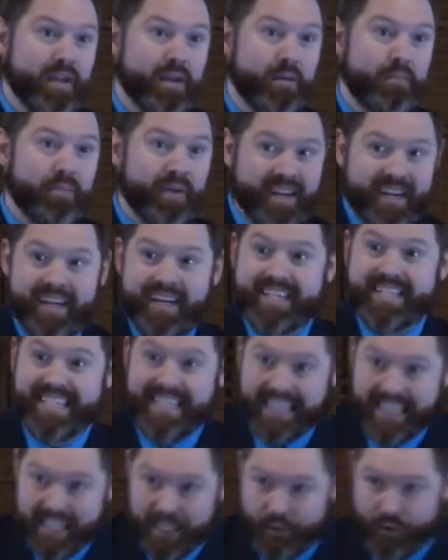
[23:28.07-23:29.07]
But it is
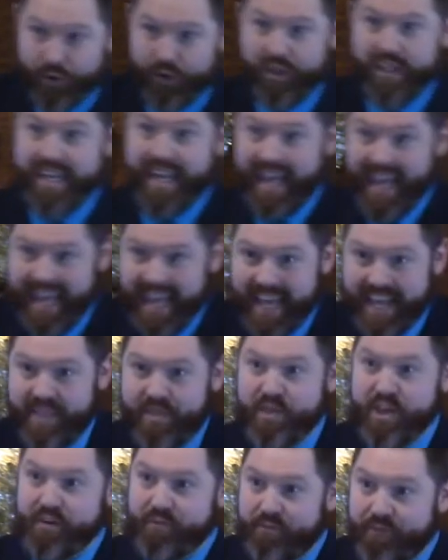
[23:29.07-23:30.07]
literally
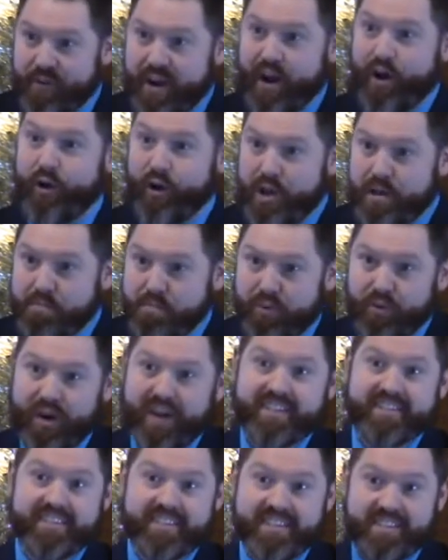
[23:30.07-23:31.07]
in the very
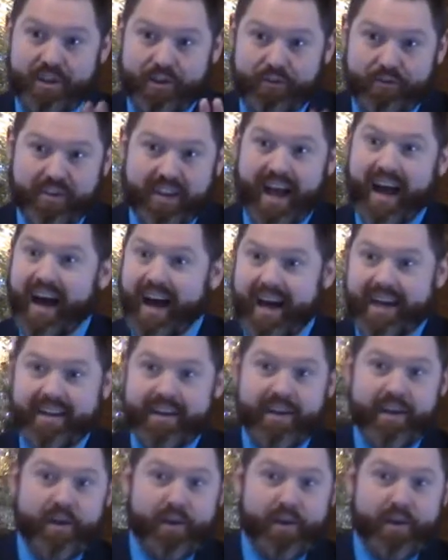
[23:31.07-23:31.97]
presence of God,